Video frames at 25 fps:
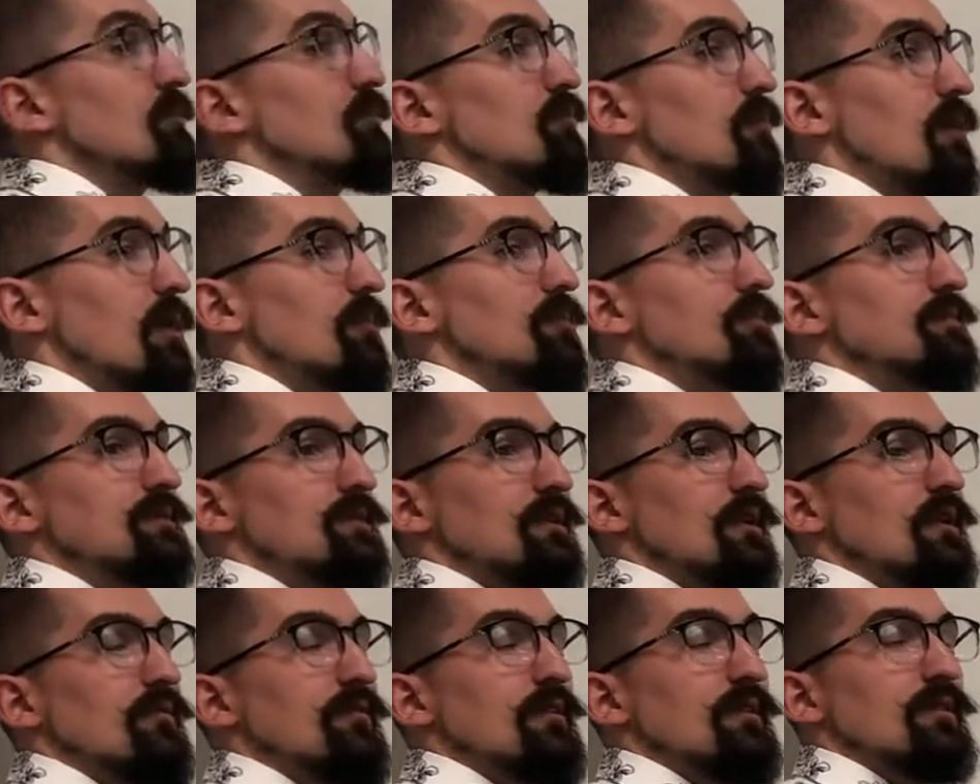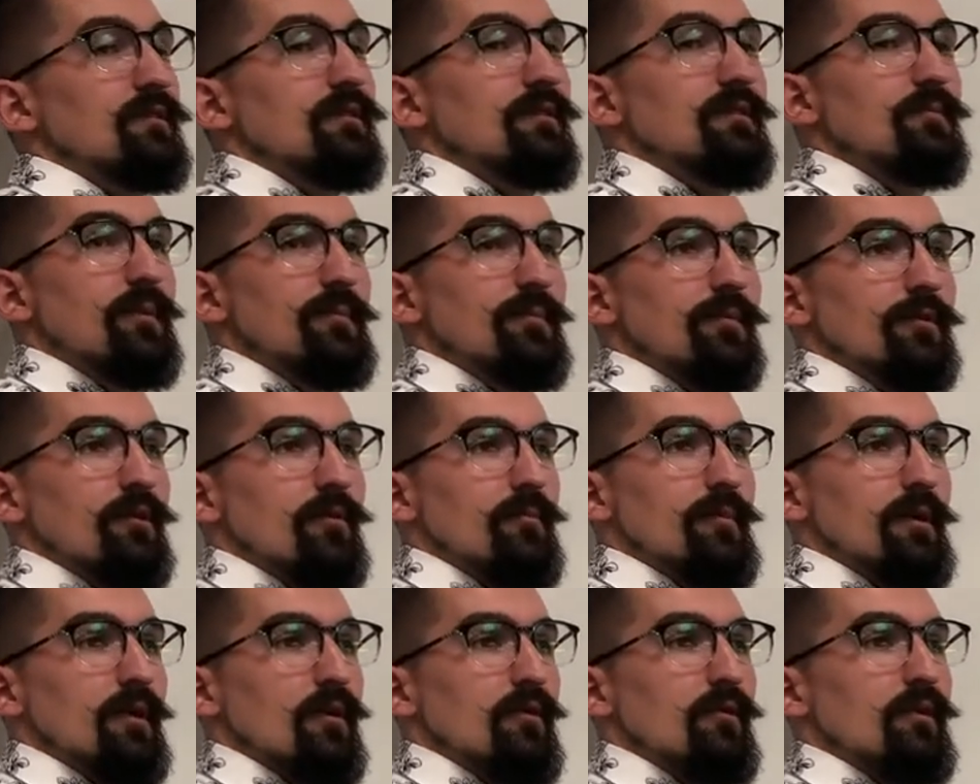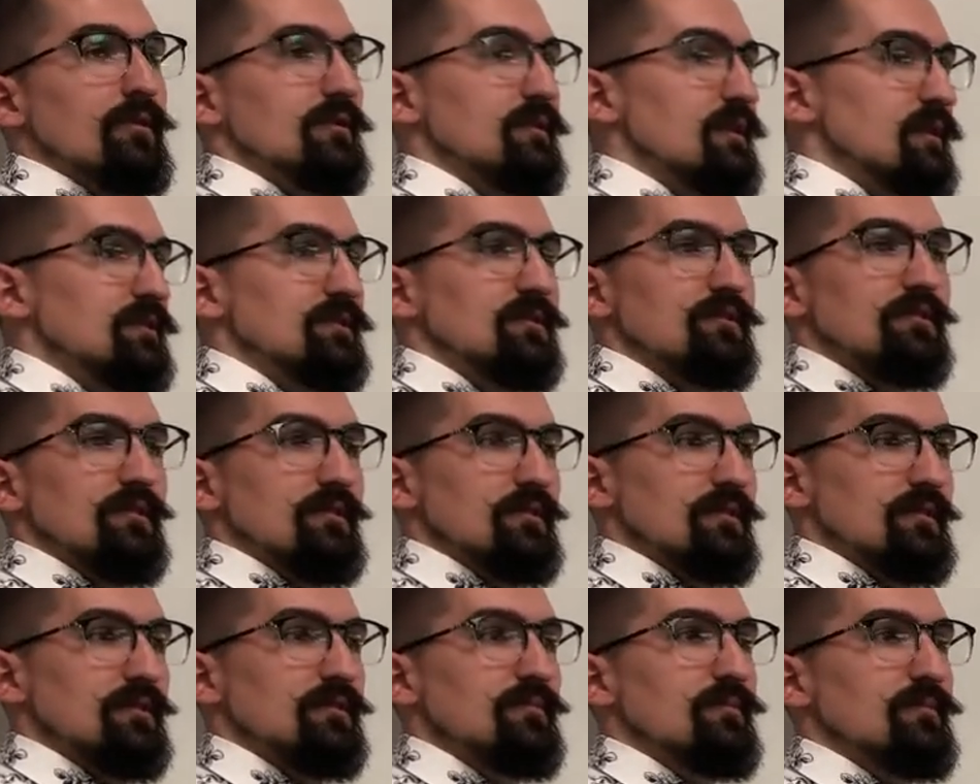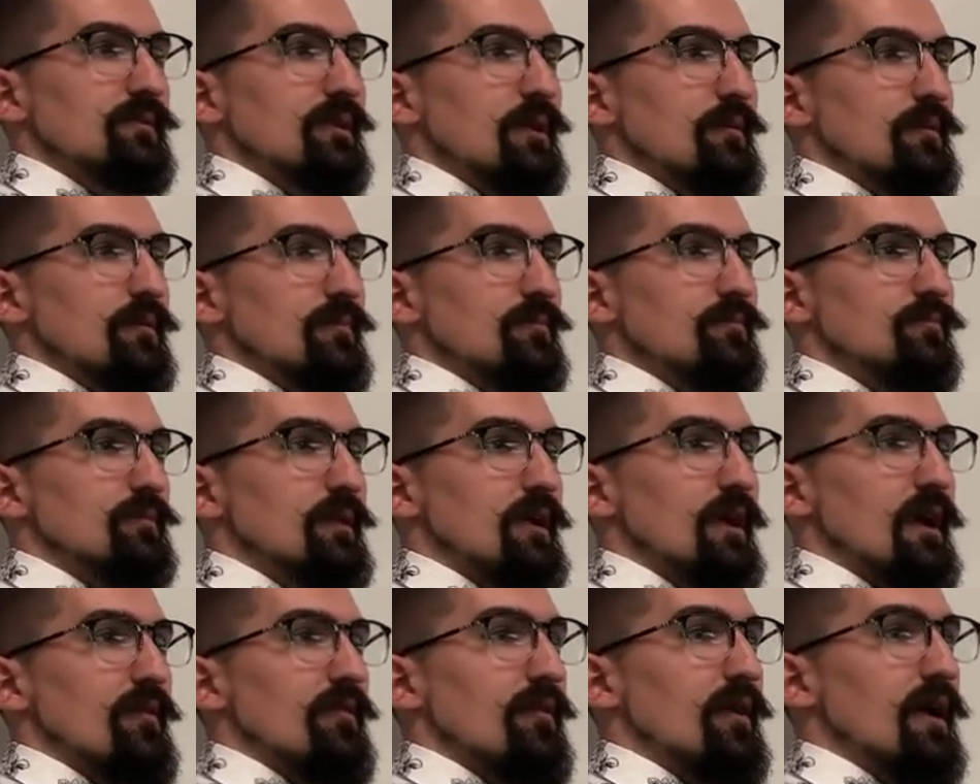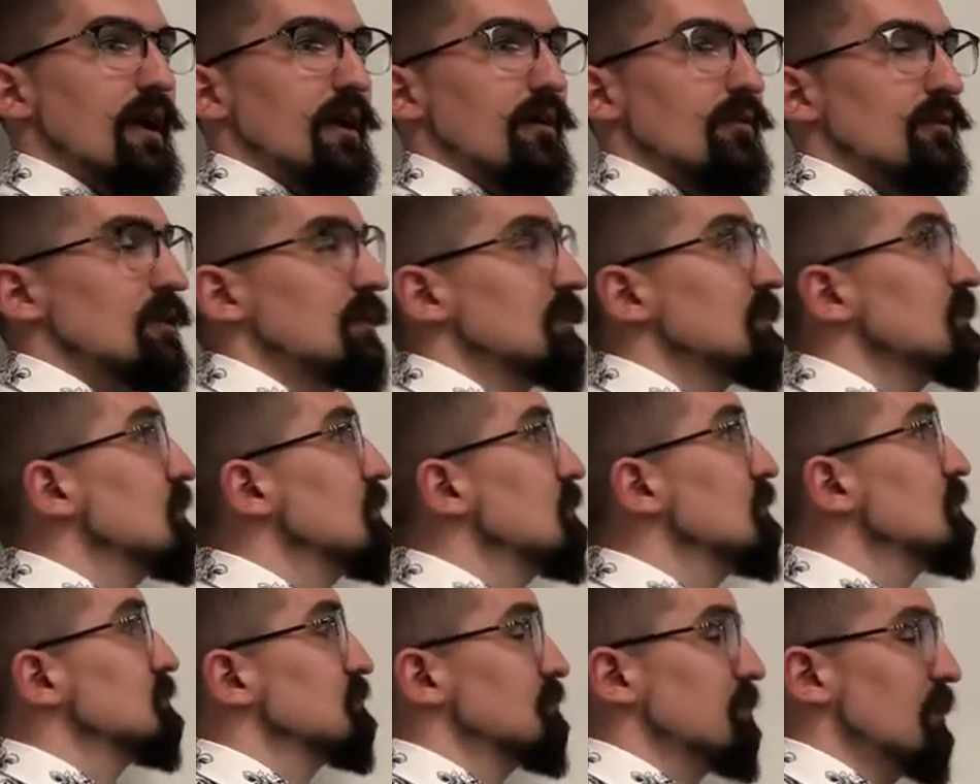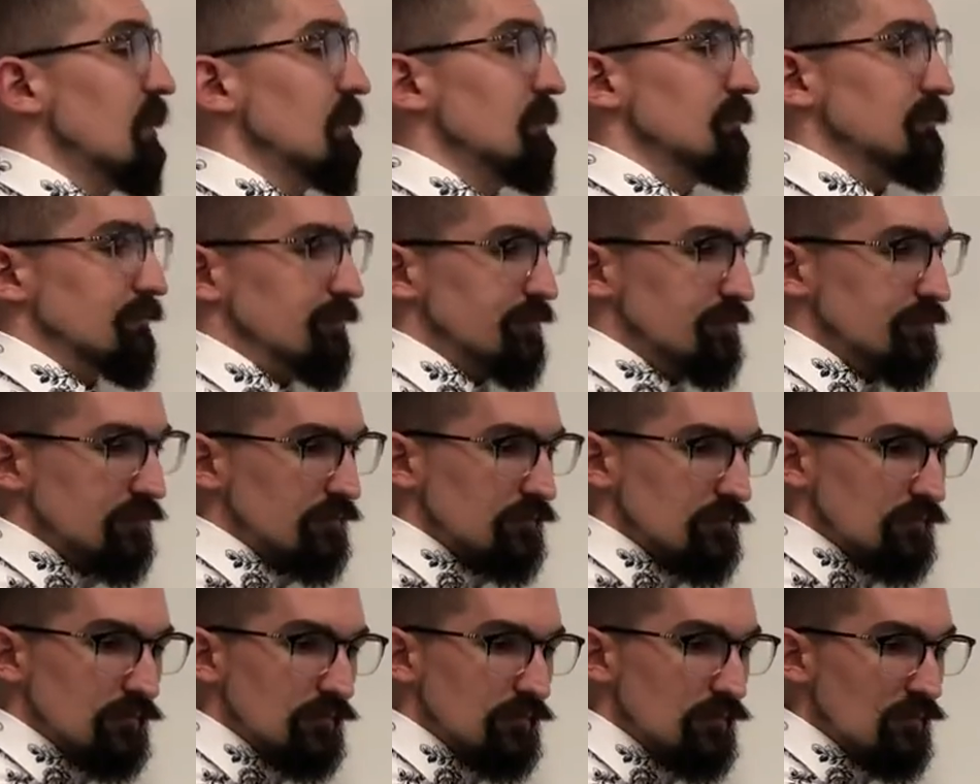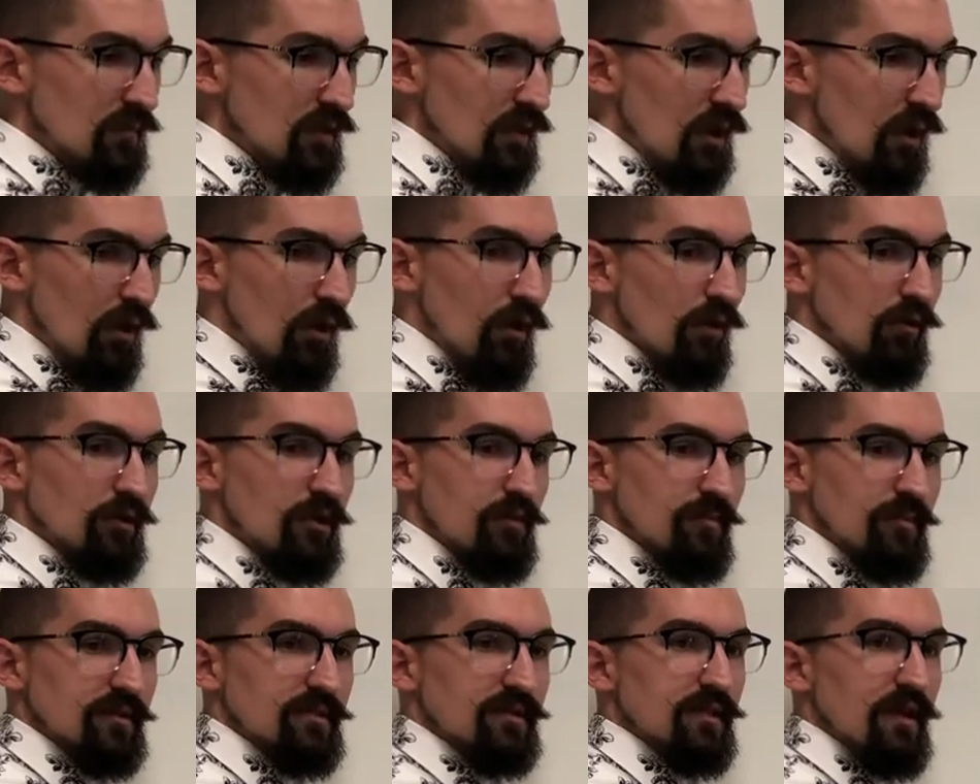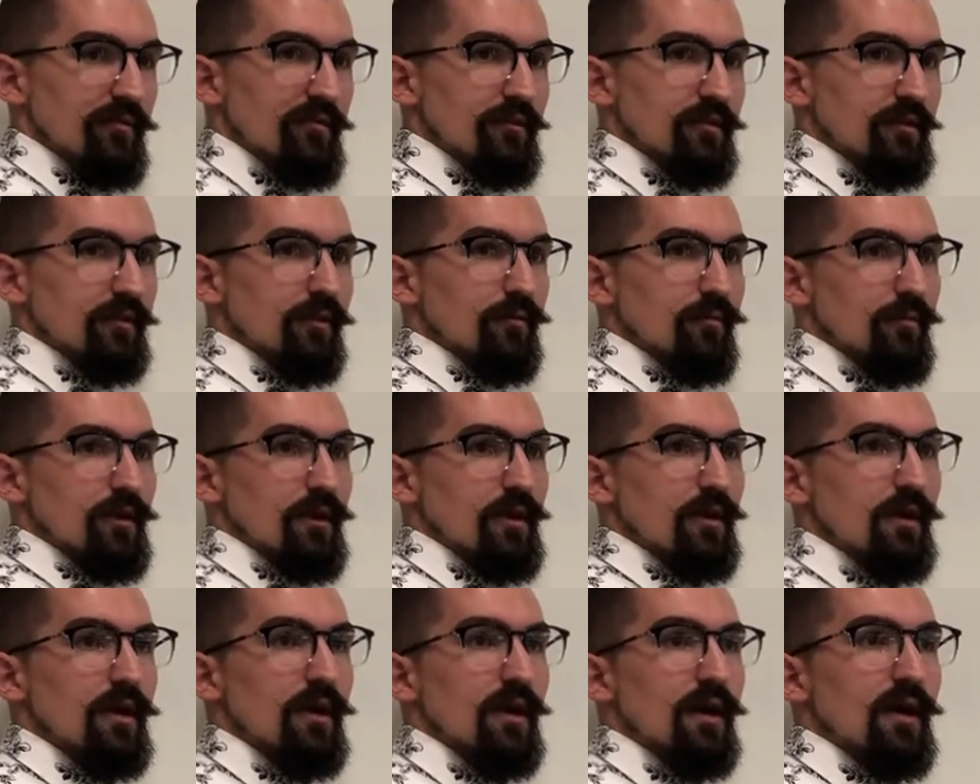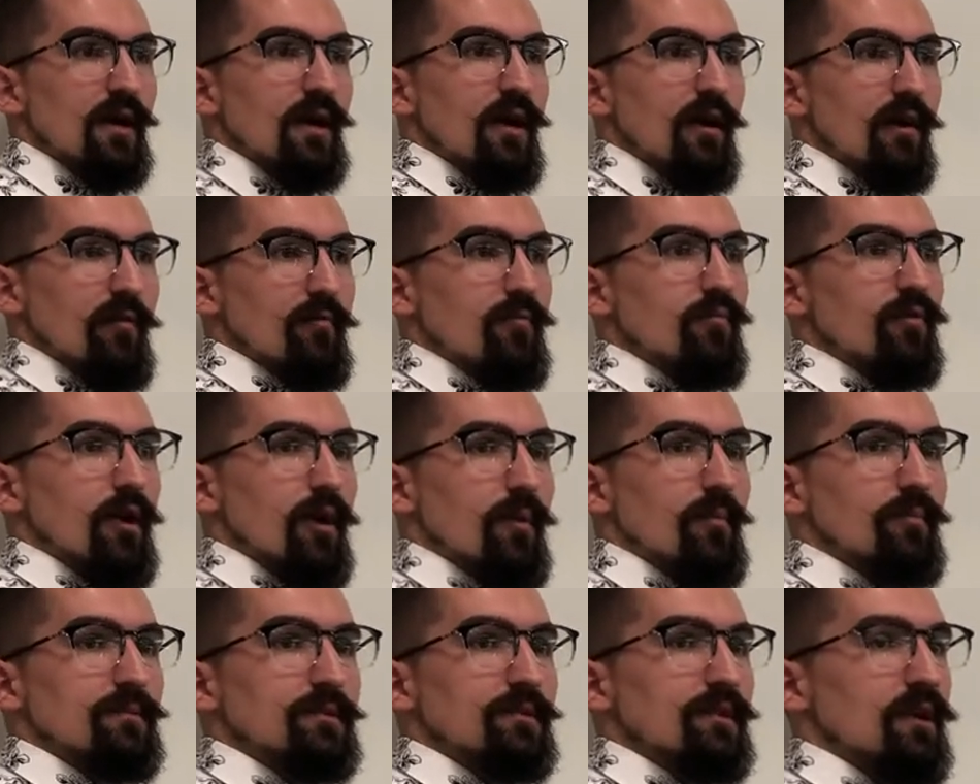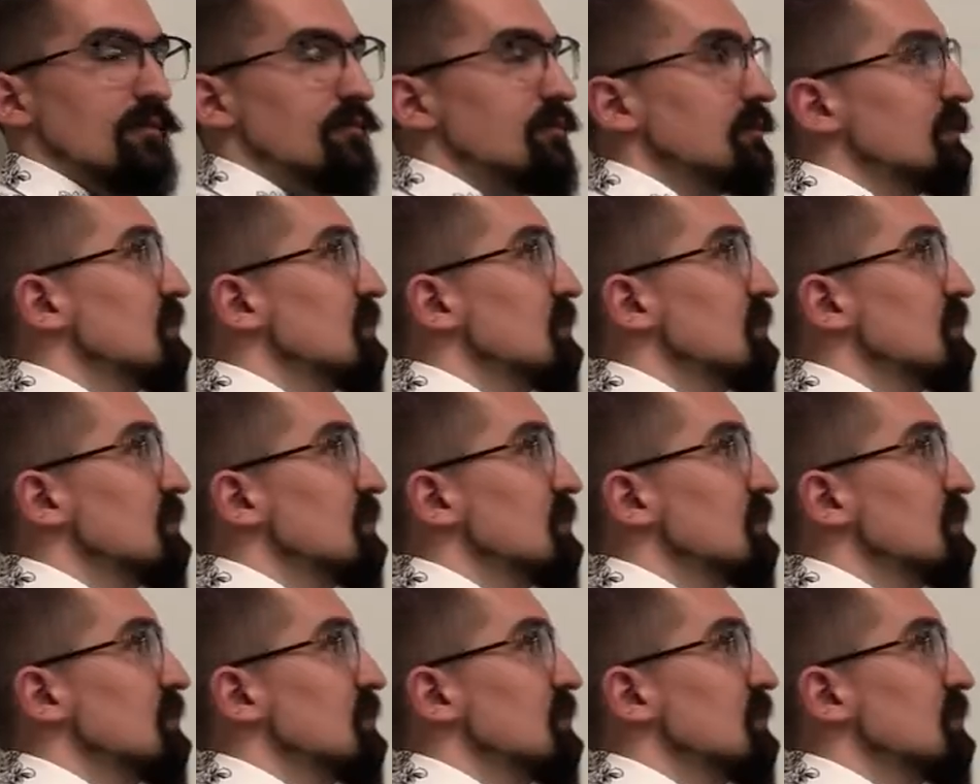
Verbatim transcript: problem solving, the people that are better at it, that's just, um, they have higher I Qs. But all humans have a degree of problem solving